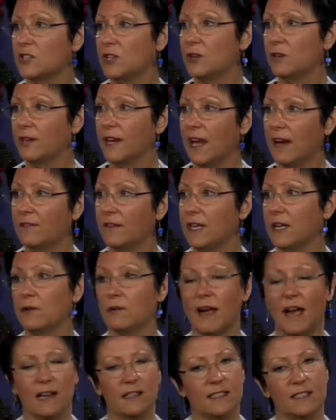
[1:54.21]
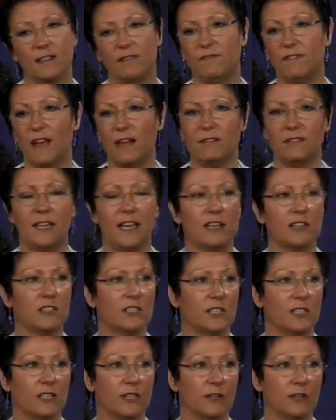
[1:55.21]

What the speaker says: you don't have any cracks in the foundation,